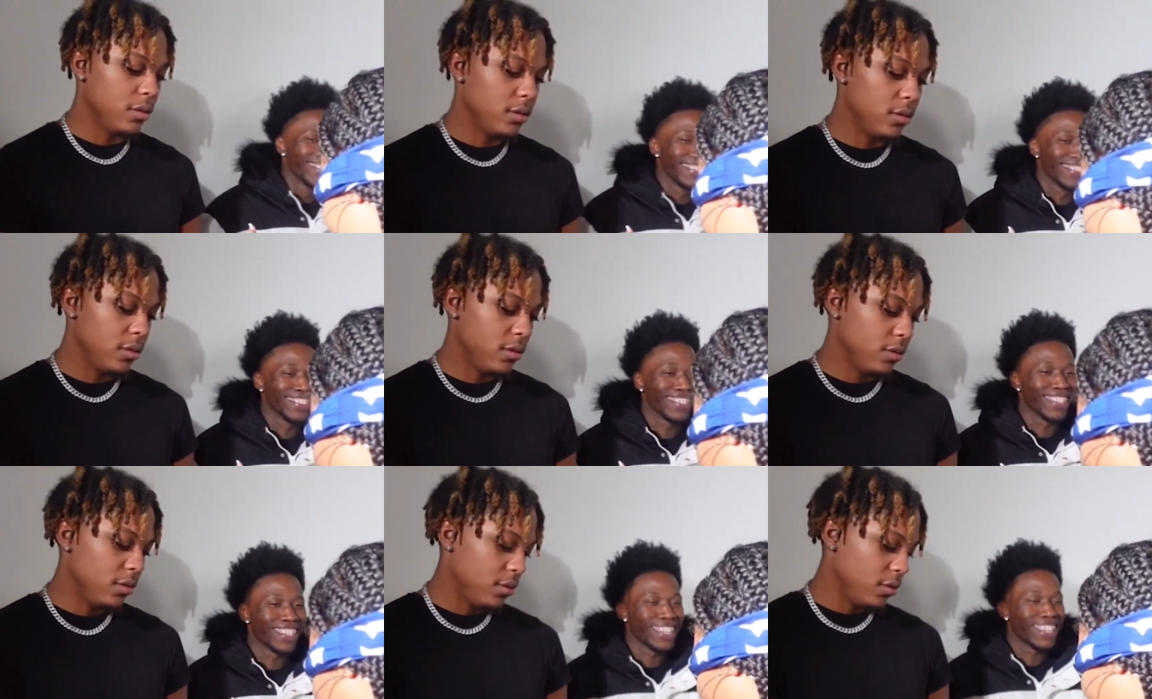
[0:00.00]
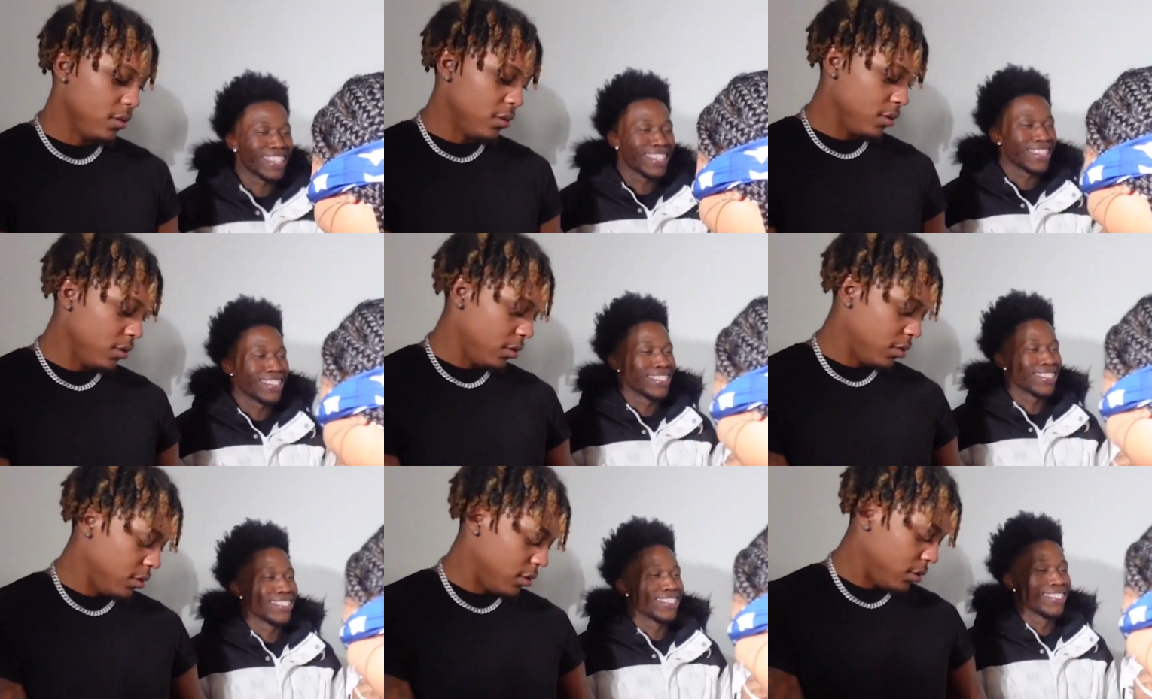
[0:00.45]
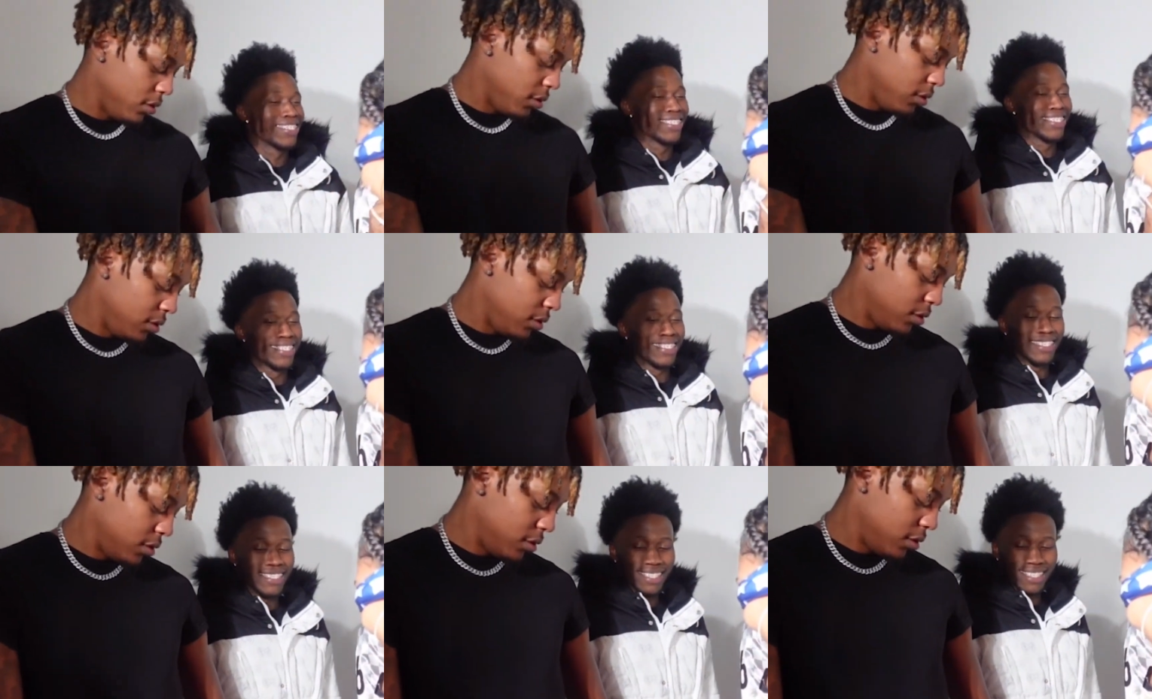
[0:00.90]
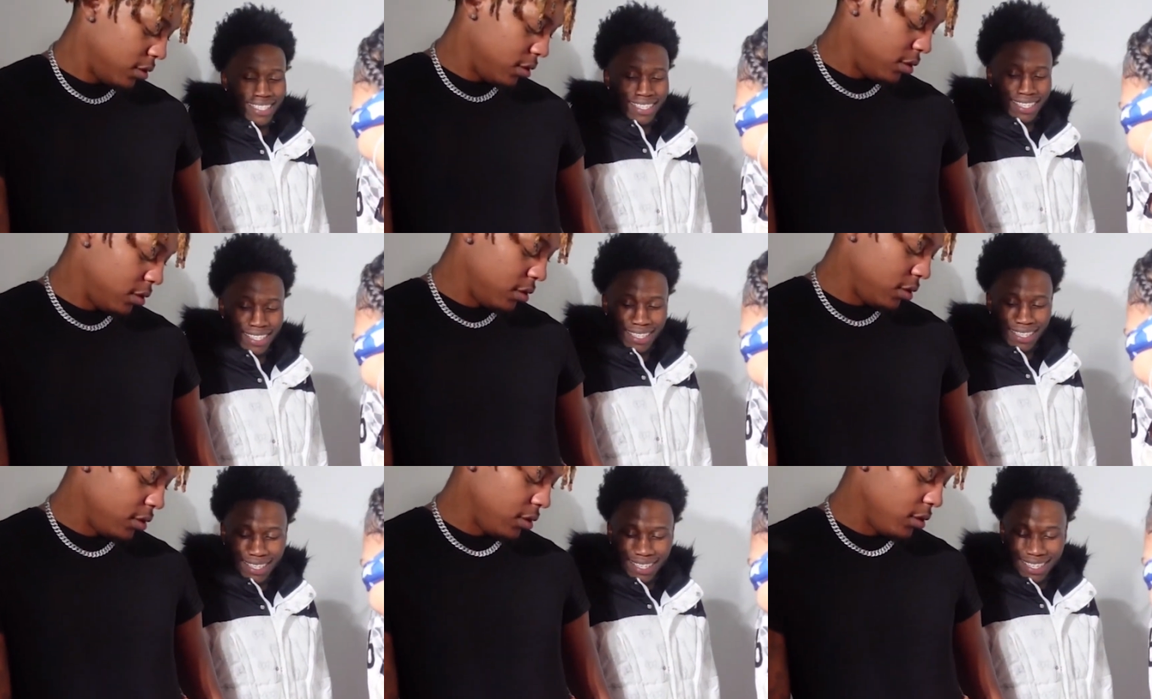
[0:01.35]

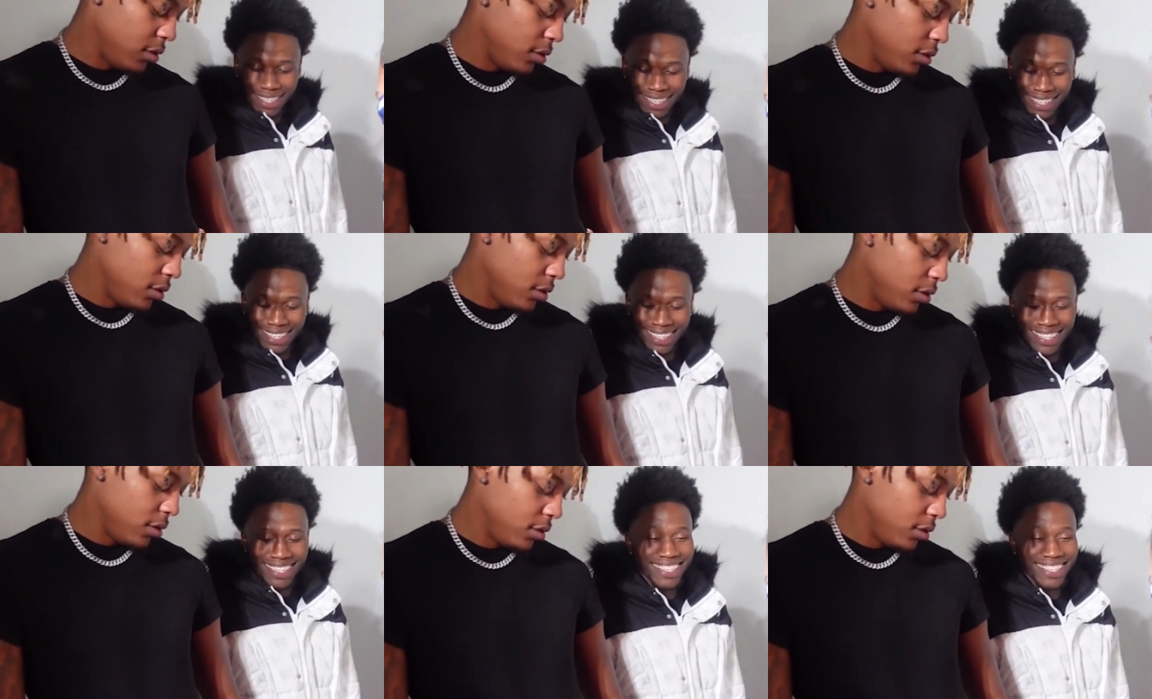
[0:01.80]
[no speech]